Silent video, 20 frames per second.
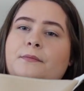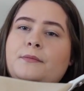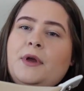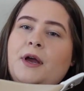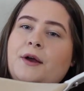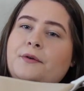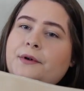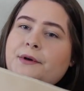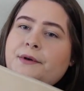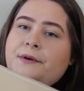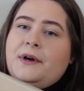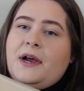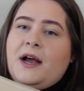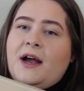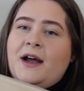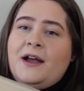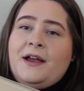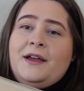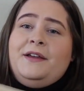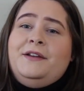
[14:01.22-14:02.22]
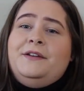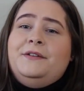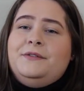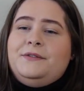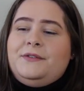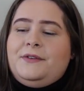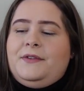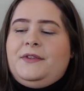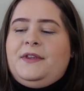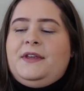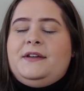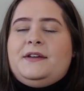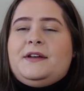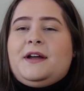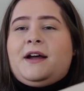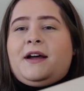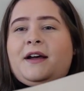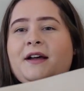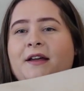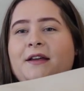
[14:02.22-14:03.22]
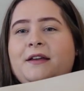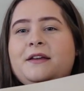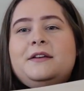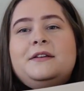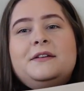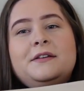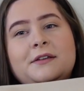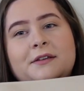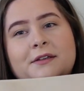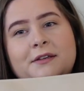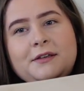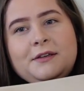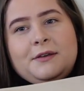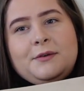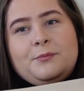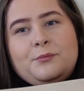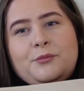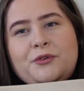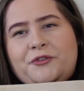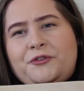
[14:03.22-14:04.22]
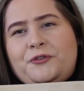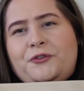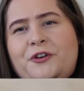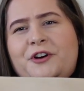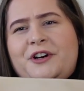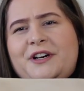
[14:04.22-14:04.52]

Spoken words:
However, I think I prefer